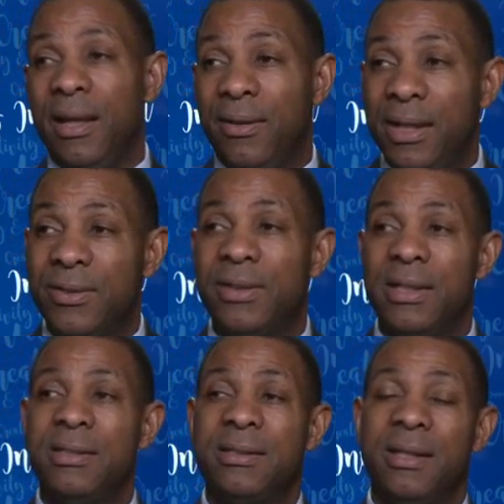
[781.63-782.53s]
This
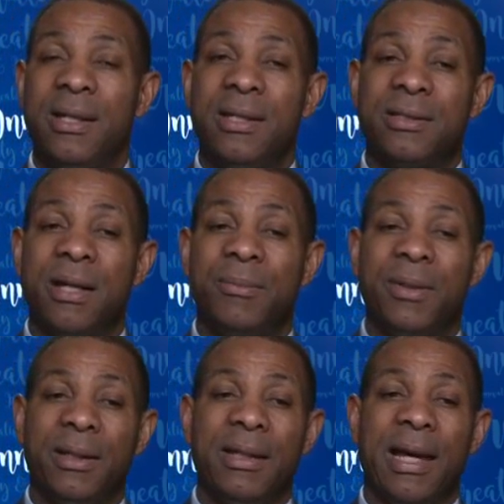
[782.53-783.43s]
is
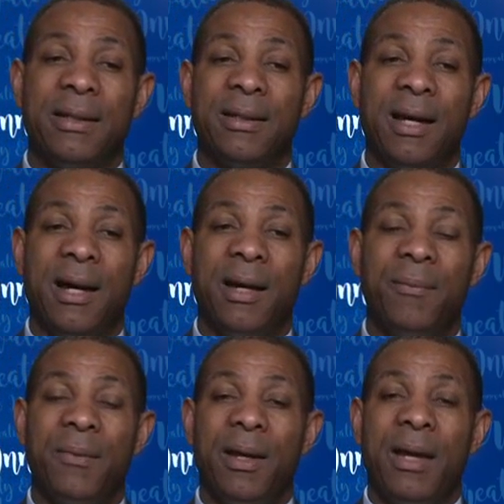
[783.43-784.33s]
something that
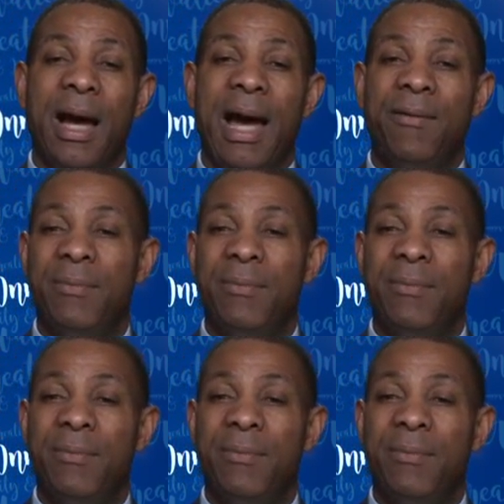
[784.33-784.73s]
I've